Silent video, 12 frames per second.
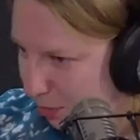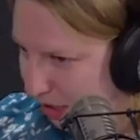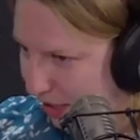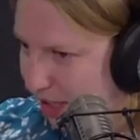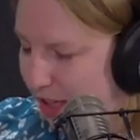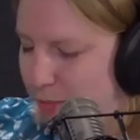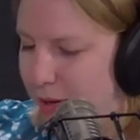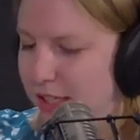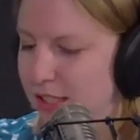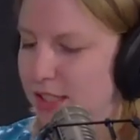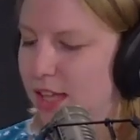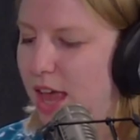took place on the
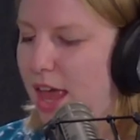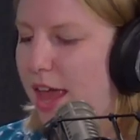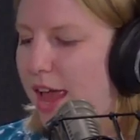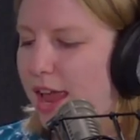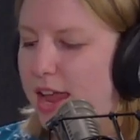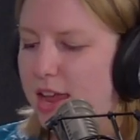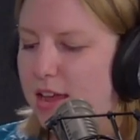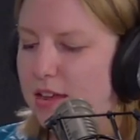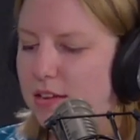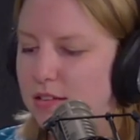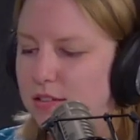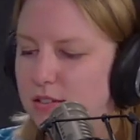bus
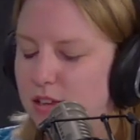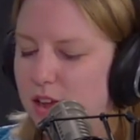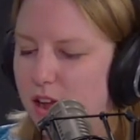and